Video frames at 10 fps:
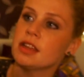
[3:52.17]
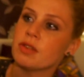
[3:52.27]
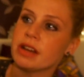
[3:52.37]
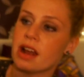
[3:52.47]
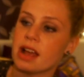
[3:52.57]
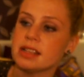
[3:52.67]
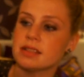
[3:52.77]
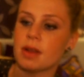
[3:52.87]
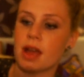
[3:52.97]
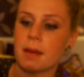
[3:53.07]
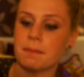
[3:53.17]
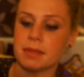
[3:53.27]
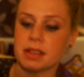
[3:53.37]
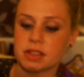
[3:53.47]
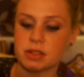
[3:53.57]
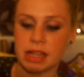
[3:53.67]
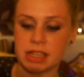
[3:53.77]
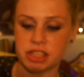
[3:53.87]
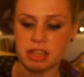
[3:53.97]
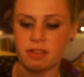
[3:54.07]
really nice. Um, it's,
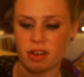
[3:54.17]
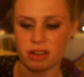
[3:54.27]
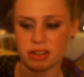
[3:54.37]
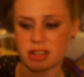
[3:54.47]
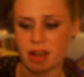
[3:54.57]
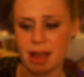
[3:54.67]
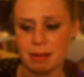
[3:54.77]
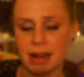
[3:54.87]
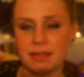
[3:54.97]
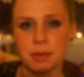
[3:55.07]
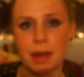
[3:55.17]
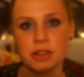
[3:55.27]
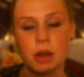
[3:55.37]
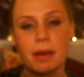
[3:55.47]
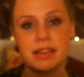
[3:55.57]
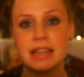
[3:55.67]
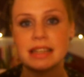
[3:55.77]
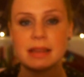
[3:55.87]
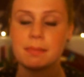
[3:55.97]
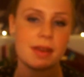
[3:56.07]
it's chiffon, so I'm going to have to wear a top
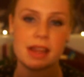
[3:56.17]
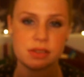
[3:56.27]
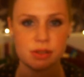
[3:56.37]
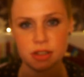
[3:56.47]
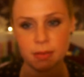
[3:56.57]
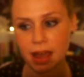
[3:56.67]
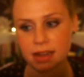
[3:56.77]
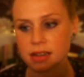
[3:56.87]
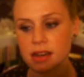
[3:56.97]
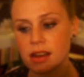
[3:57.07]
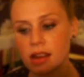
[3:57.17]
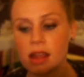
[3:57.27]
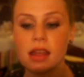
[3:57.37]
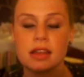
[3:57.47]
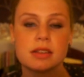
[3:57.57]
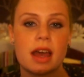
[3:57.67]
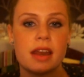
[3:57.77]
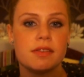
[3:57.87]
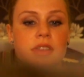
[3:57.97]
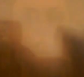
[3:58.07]
underneath it, but that's not too bad. It's
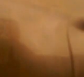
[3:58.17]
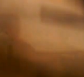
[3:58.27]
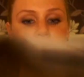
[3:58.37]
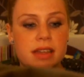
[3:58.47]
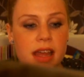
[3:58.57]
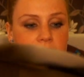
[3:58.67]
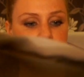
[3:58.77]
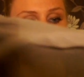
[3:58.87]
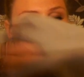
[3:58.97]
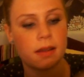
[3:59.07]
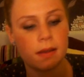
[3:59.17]
kind of used to it these days.